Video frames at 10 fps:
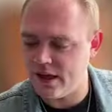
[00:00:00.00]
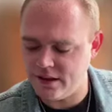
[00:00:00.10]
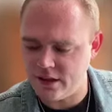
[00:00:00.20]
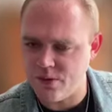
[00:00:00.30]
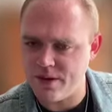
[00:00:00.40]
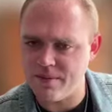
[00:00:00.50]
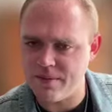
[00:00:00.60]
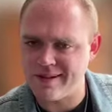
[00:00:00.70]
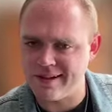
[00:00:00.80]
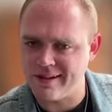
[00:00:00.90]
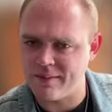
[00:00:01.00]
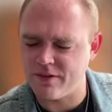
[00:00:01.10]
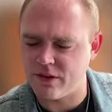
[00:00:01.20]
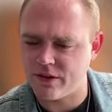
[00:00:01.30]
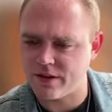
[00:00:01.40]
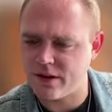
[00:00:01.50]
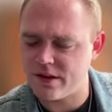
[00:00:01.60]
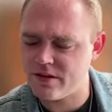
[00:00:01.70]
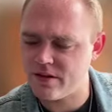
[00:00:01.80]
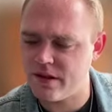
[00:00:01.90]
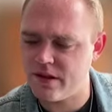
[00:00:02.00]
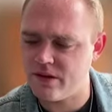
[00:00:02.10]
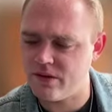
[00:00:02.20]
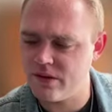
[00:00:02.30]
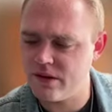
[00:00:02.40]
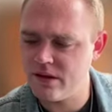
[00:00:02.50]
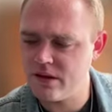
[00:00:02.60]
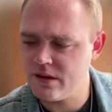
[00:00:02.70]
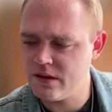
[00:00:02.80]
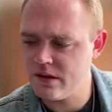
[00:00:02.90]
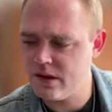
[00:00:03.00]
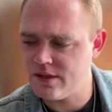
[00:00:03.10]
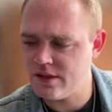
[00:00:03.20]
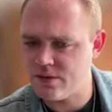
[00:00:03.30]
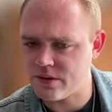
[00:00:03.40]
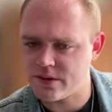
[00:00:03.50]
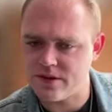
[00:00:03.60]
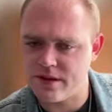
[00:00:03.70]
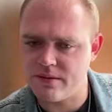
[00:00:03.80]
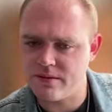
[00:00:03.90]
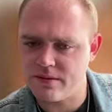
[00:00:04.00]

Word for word: I know he mentioned Jim Florentine, so, so I think we're same,